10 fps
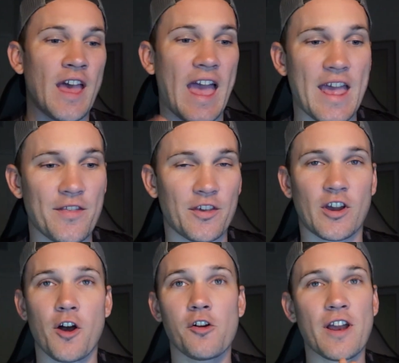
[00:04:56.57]
And the
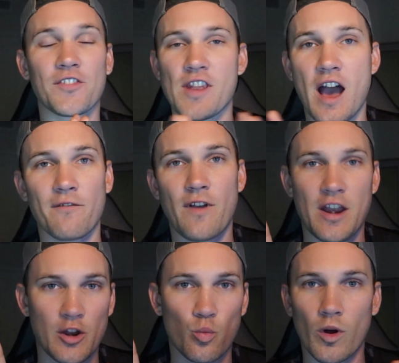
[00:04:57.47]
color has not
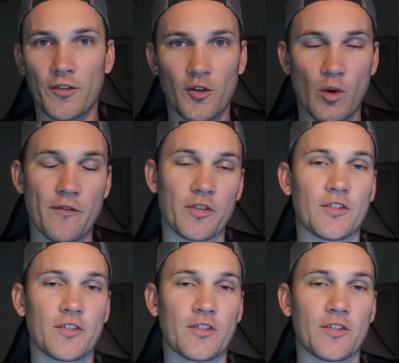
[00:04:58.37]
faded whatsoever.